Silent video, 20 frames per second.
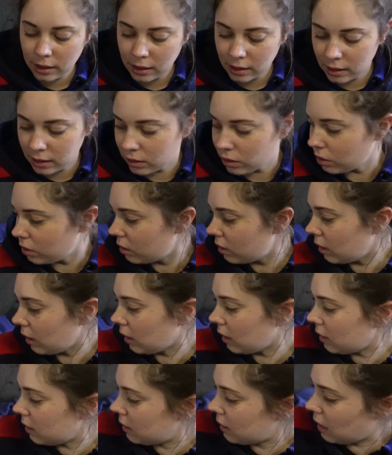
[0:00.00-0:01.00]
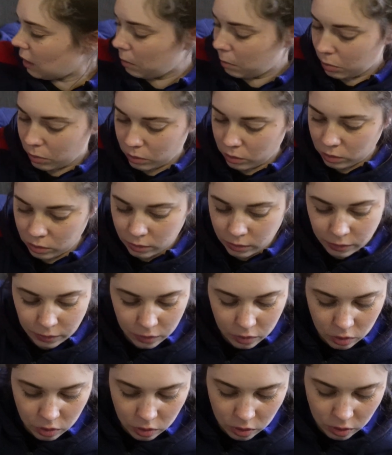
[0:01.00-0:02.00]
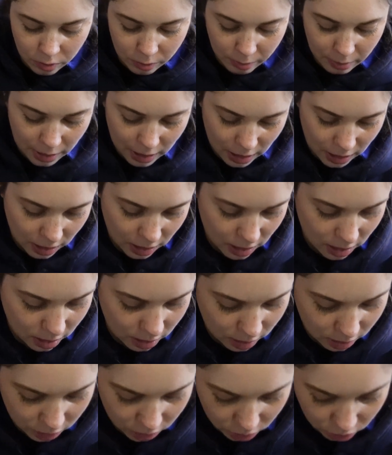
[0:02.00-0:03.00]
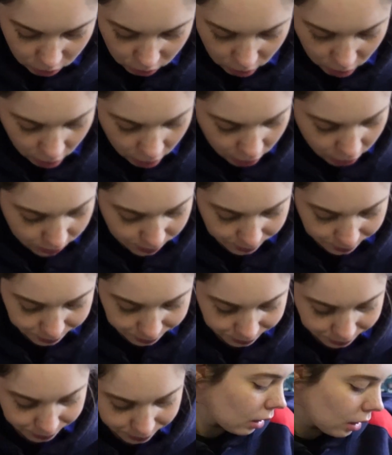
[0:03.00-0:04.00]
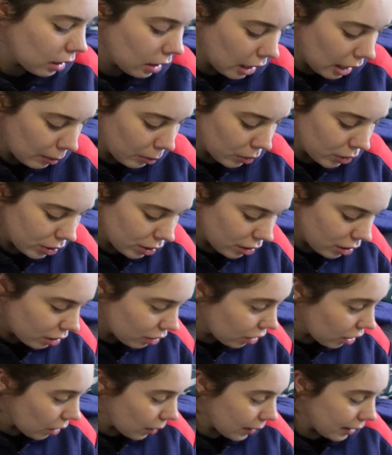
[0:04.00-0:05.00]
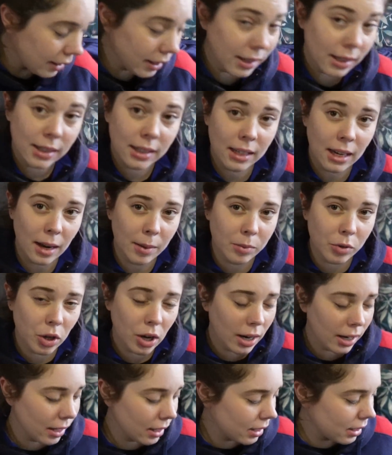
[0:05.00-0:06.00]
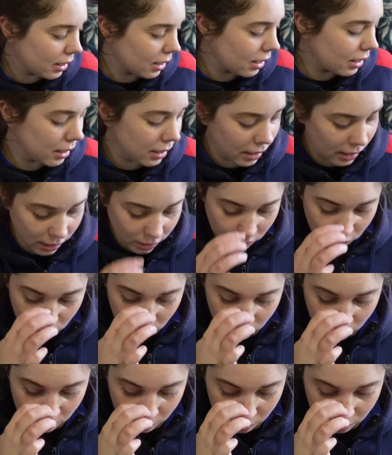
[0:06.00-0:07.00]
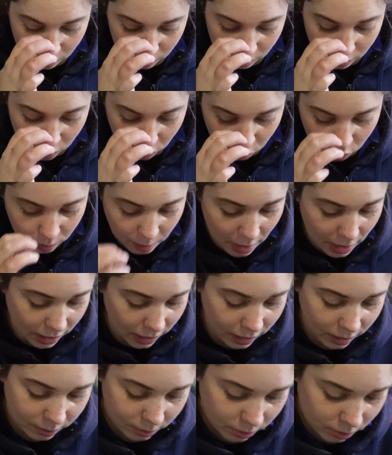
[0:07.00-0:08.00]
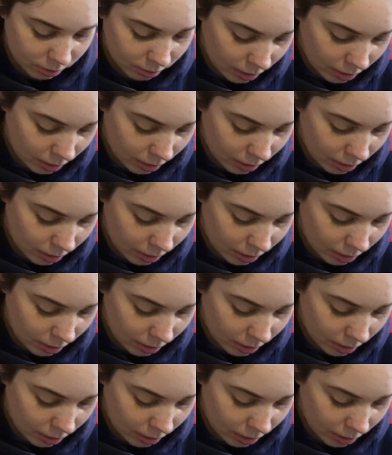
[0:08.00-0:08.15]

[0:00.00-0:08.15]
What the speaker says: This is just like a staple for me to grow. I'm also not growing snapdragons this year, or too many.